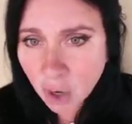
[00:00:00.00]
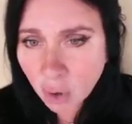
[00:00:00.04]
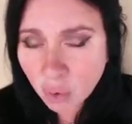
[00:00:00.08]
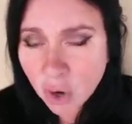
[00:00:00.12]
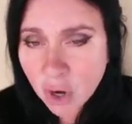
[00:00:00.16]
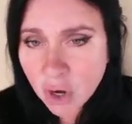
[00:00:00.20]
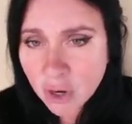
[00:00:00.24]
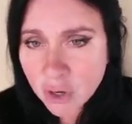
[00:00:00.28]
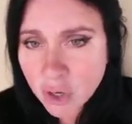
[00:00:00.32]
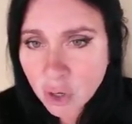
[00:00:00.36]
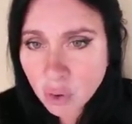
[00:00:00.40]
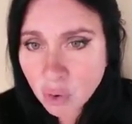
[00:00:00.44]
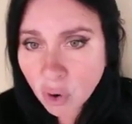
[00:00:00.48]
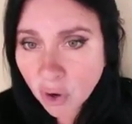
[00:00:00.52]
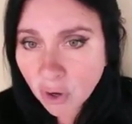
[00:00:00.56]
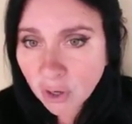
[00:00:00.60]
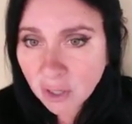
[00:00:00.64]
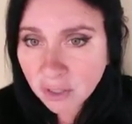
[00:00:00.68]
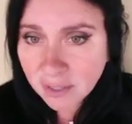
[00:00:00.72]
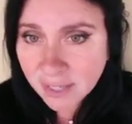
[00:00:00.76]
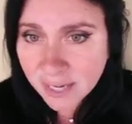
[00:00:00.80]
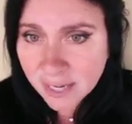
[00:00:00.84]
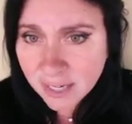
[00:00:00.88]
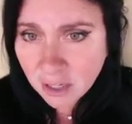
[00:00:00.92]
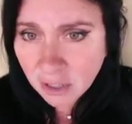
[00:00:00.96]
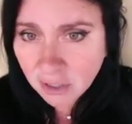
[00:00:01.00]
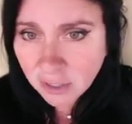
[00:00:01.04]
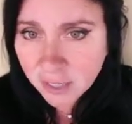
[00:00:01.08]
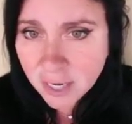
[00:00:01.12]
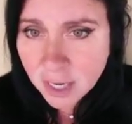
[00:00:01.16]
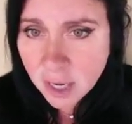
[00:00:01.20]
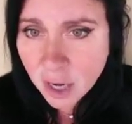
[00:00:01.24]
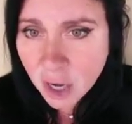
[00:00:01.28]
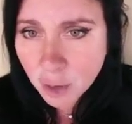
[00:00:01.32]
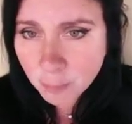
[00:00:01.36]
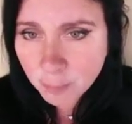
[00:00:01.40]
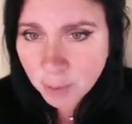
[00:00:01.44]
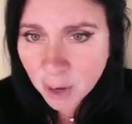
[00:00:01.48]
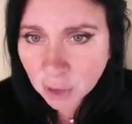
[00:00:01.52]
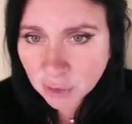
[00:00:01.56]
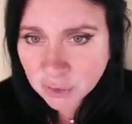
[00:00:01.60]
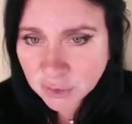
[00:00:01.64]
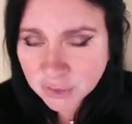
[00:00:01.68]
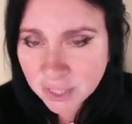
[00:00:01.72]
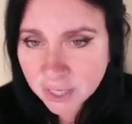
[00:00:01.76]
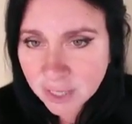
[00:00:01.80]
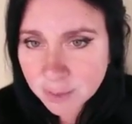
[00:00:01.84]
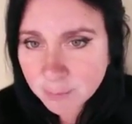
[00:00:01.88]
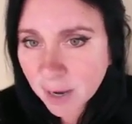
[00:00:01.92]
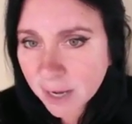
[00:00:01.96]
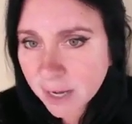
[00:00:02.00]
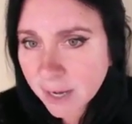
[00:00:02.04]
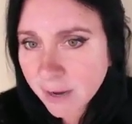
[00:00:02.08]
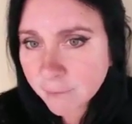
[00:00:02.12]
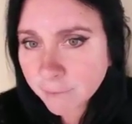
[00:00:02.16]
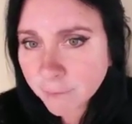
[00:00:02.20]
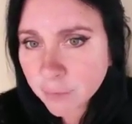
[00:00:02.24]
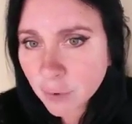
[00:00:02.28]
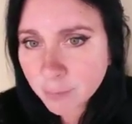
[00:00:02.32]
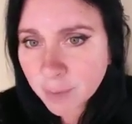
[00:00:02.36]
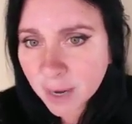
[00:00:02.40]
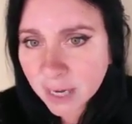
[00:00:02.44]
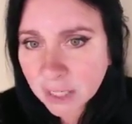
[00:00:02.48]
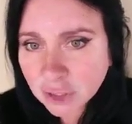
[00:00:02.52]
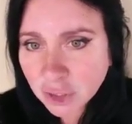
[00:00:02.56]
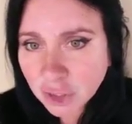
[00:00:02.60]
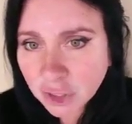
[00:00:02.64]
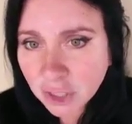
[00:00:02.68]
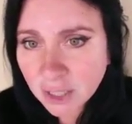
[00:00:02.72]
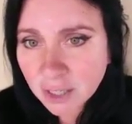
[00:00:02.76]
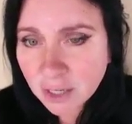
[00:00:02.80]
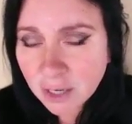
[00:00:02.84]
You are illegally posting my information.